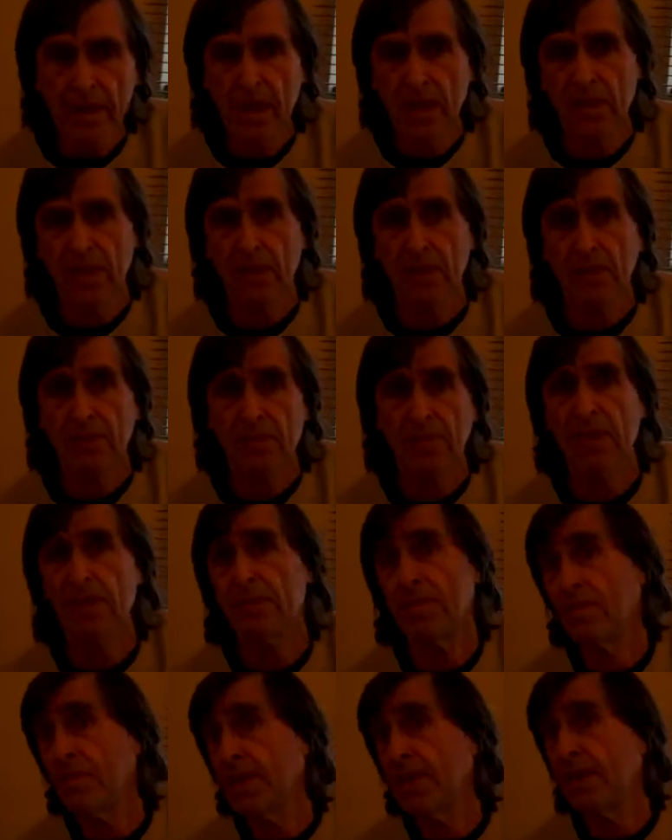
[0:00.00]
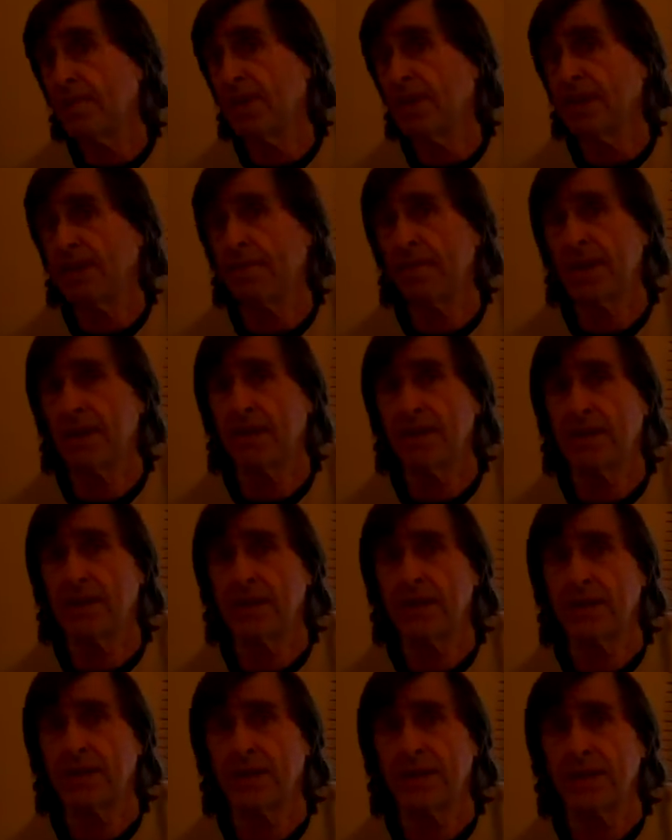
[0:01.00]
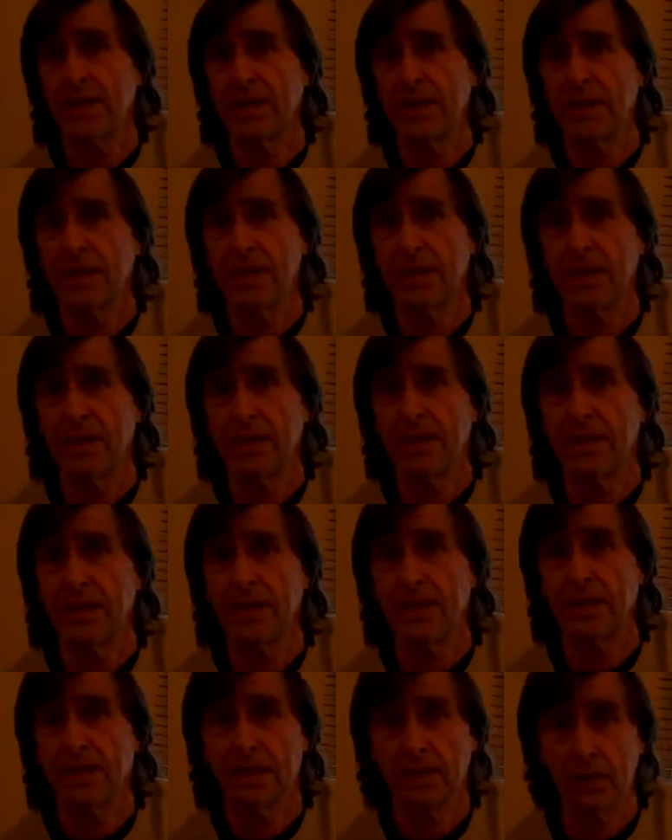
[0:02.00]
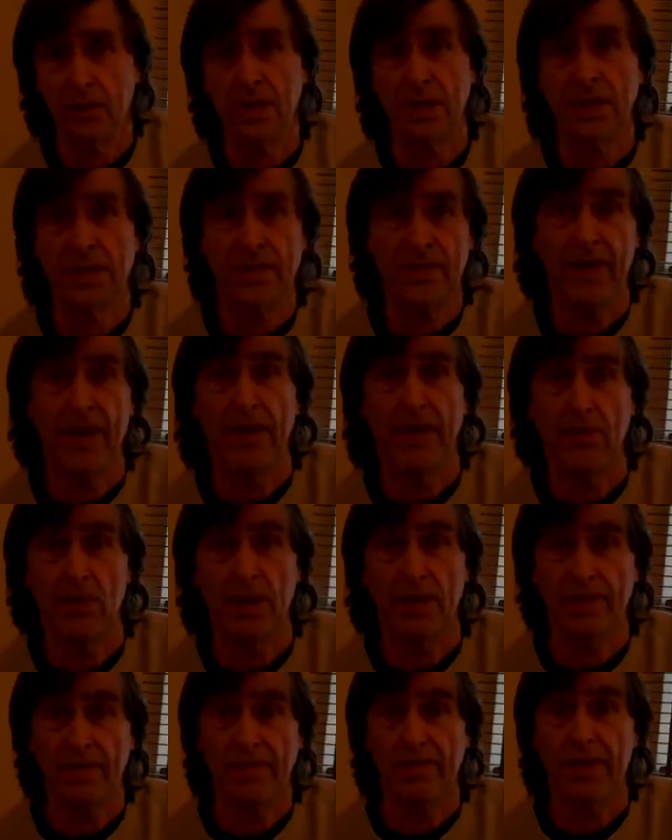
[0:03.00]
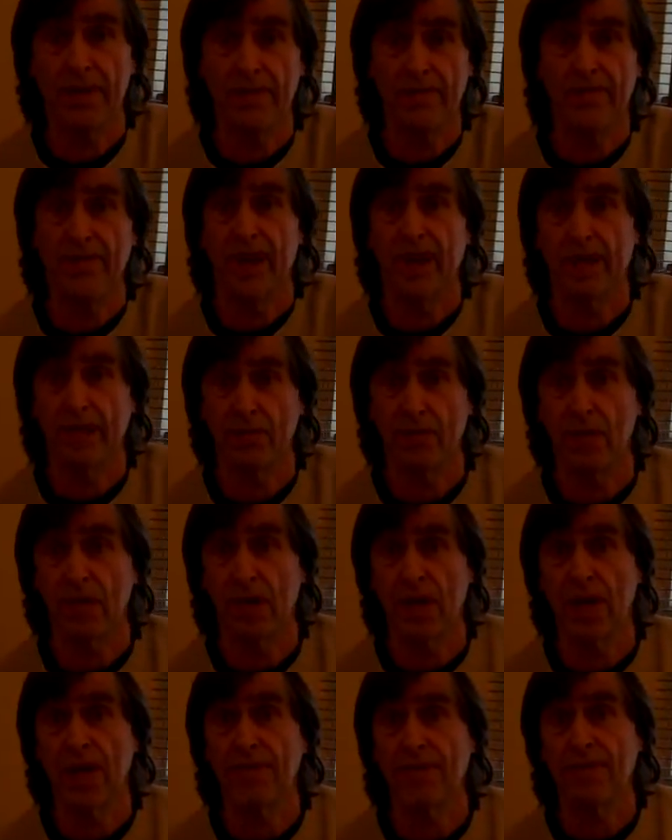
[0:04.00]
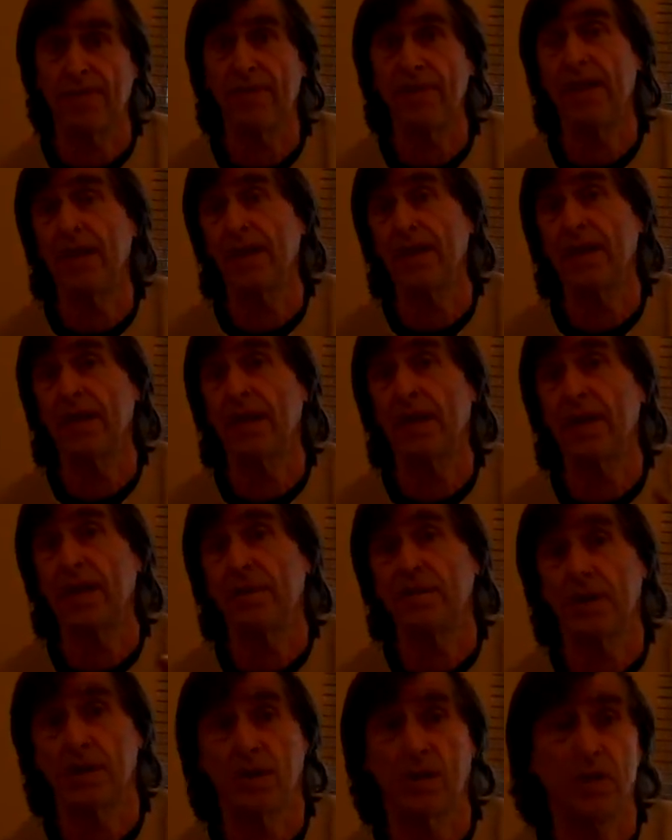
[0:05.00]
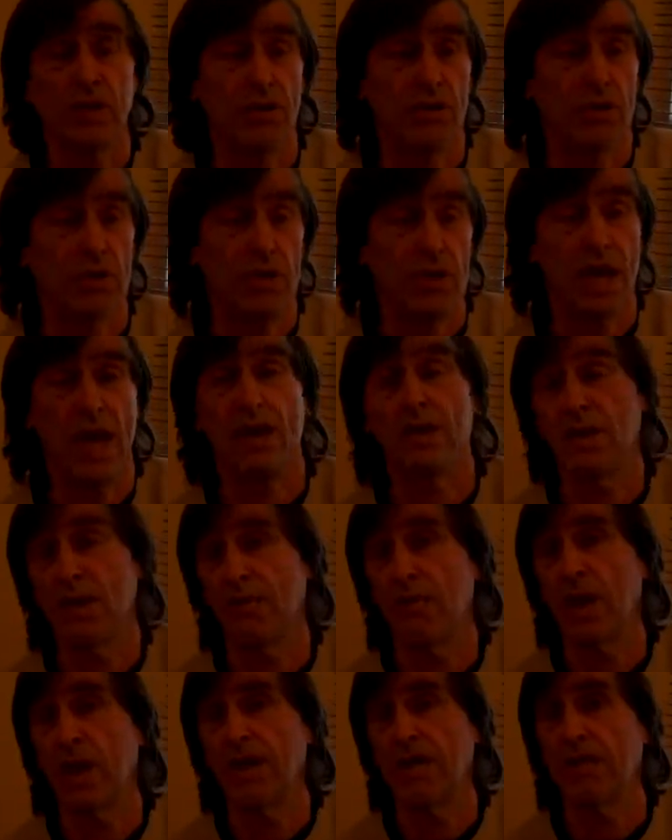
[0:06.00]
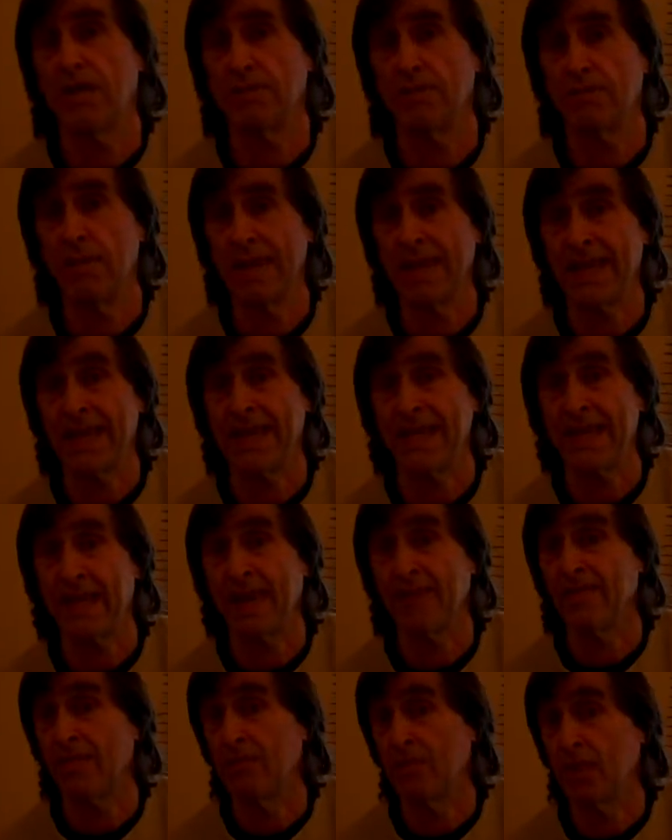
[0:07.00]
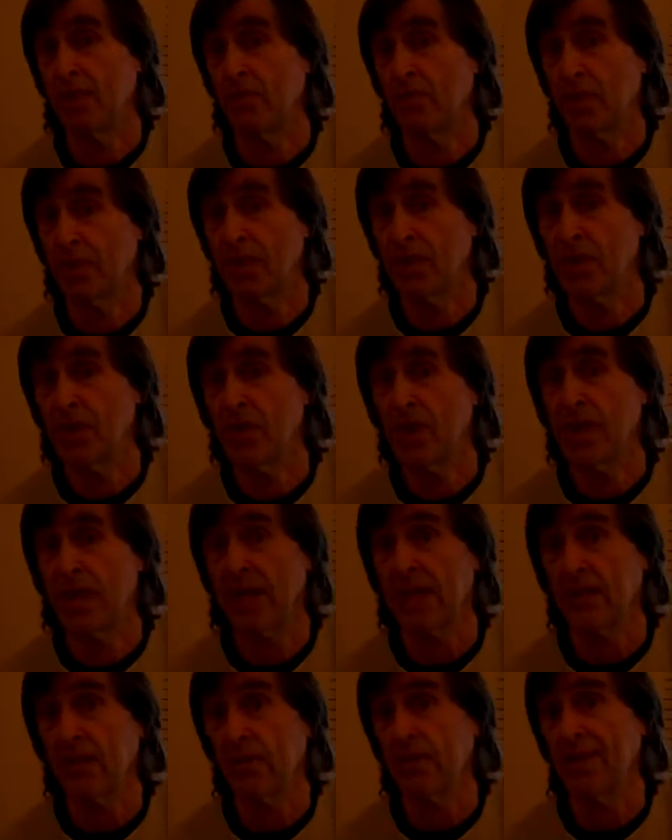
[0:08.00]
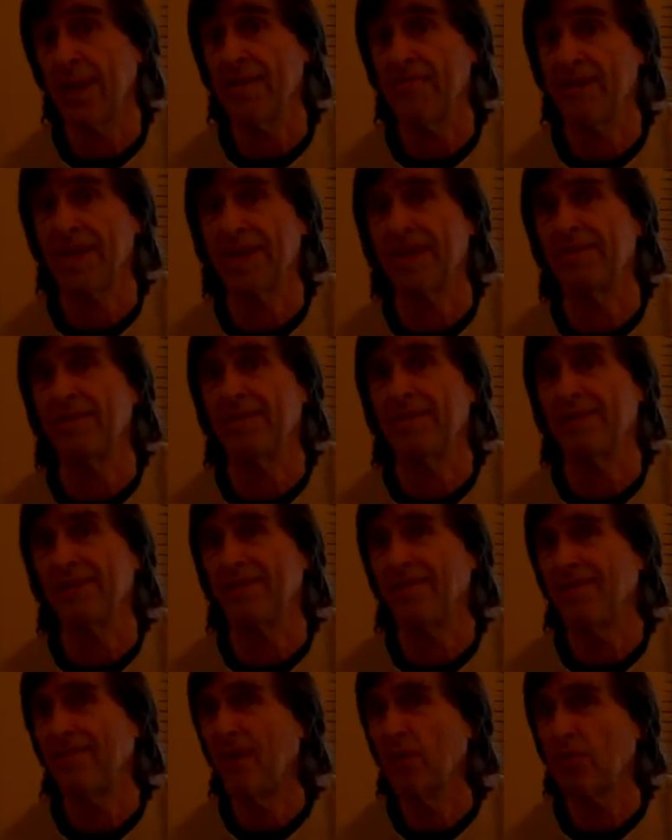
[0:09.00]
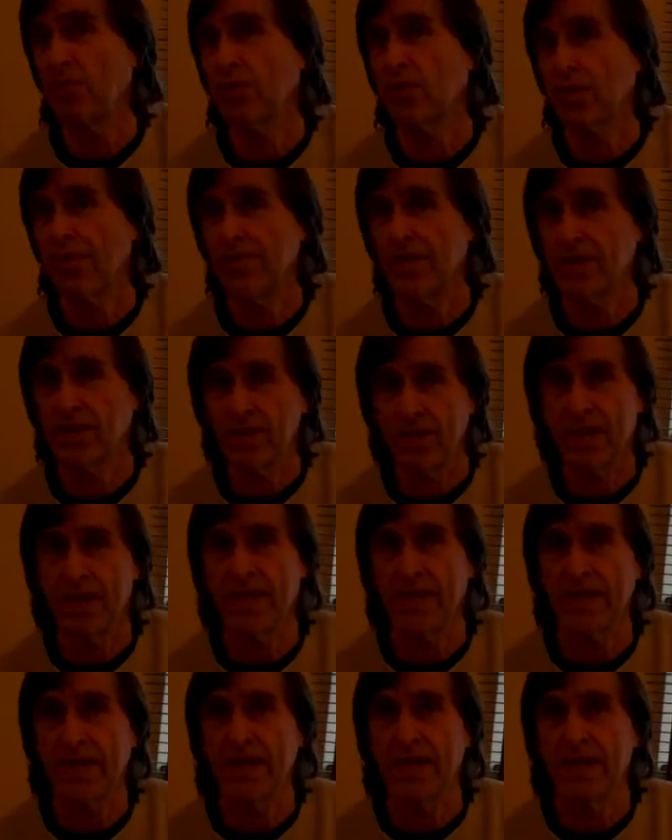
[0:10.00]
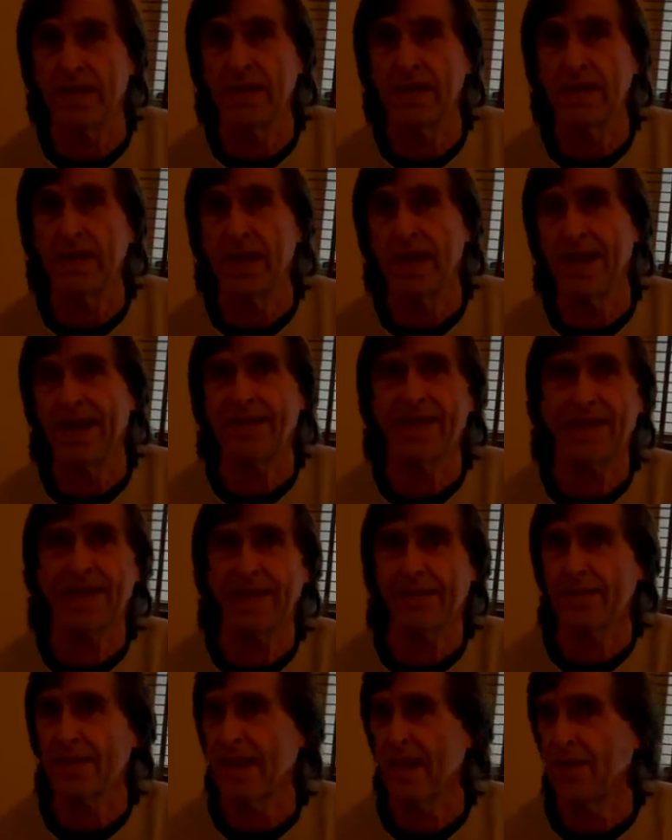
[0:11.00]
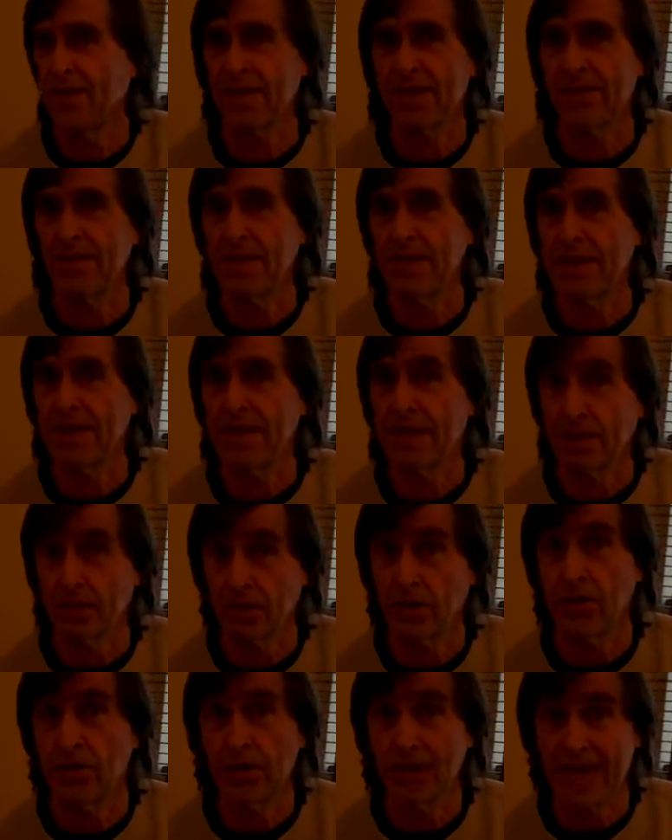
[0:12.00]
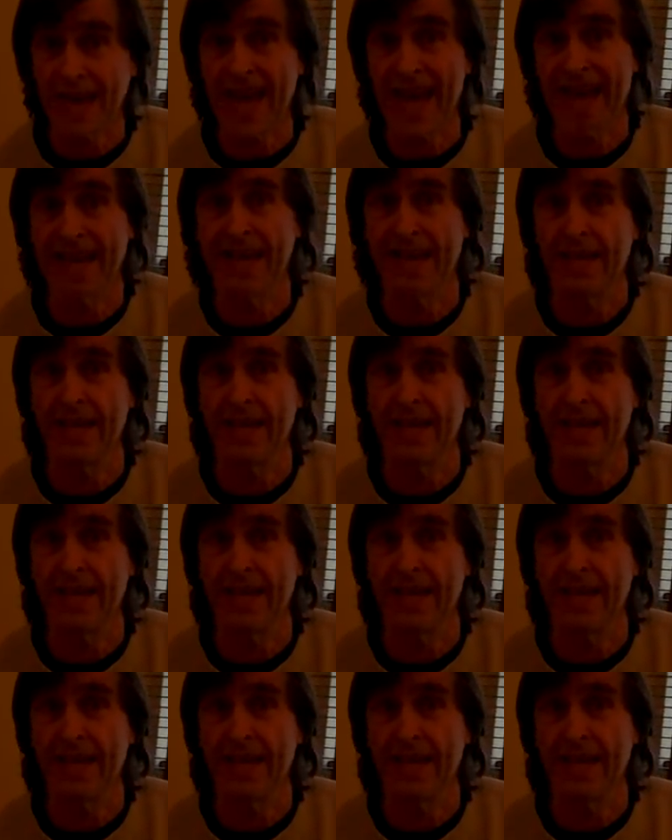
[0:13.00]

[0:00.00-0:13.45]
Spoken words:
So the problem really becomes how do you actually, one, define what this fight is we're going to have to fight, but two, then how do you actually make it safe and put it within training? So that becomes the focus of the training. Anything else now is supplemental to that.